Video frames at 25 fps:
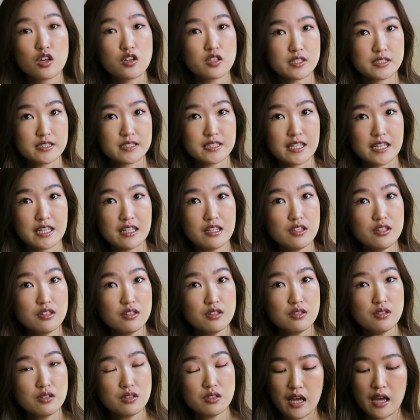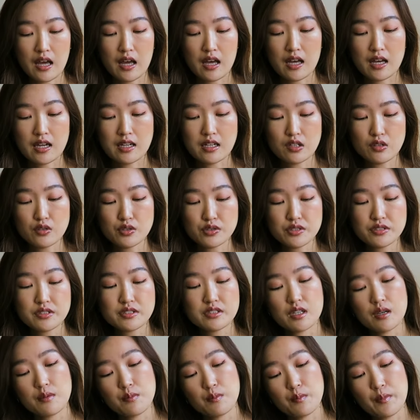Notting Hill, and also
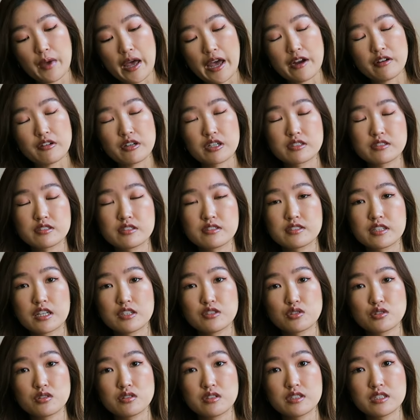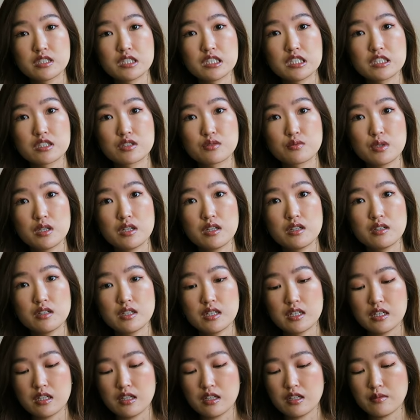some areas in central London as
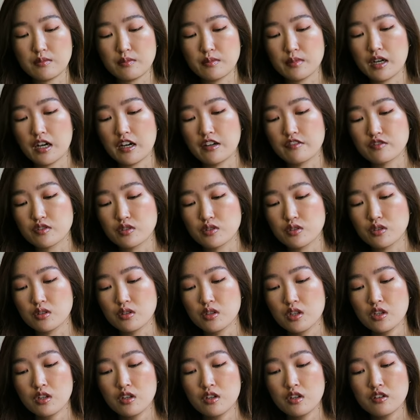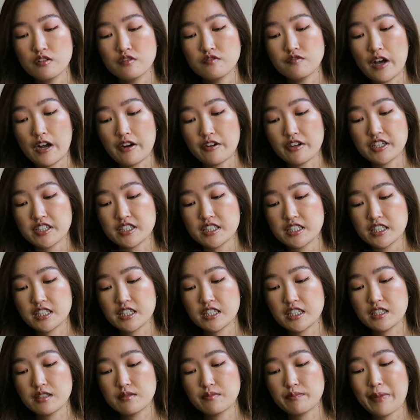well. I've got
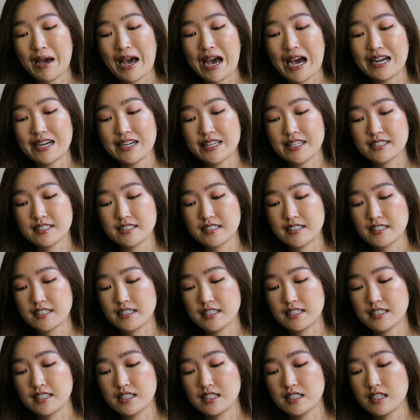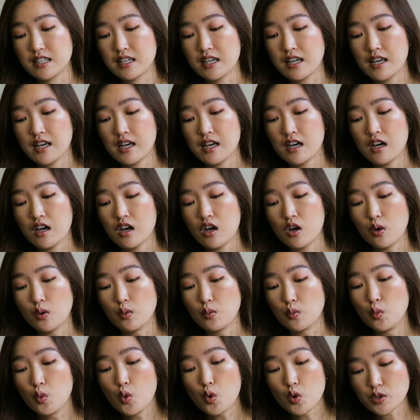Farringdon,
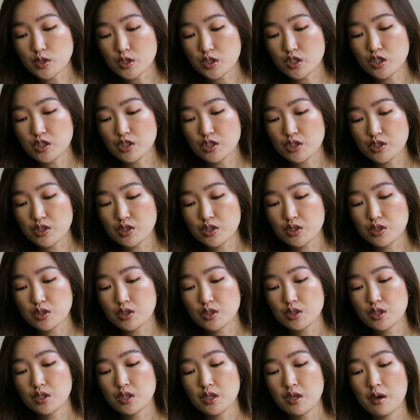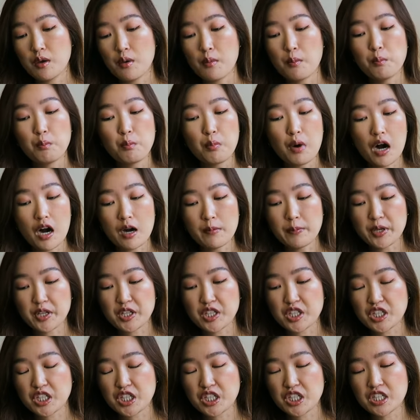Paddington, Waterloo,
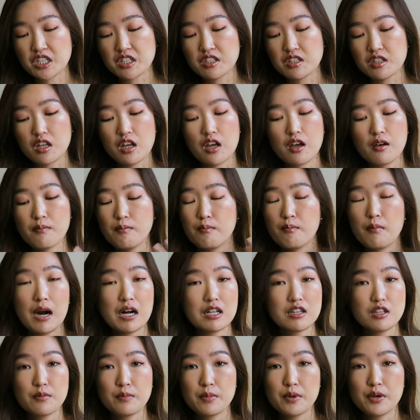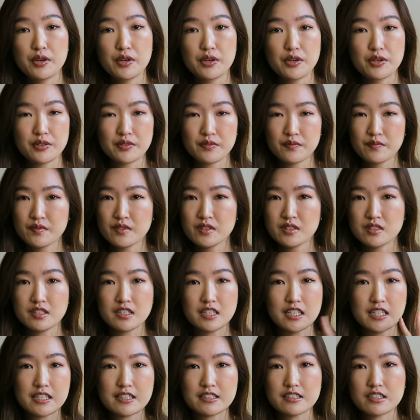Barbican,
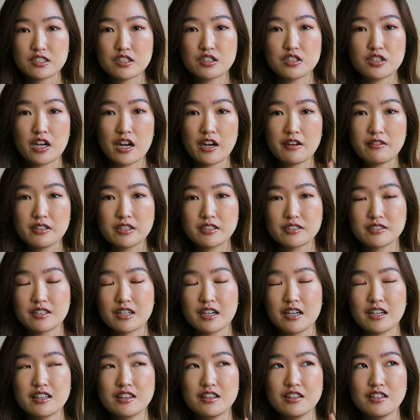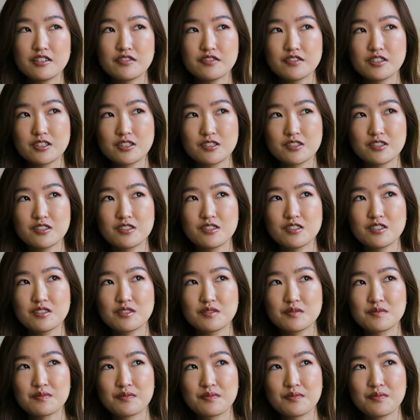Malibu. These are the areas that I love
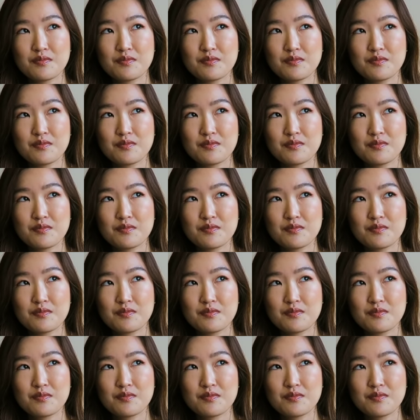to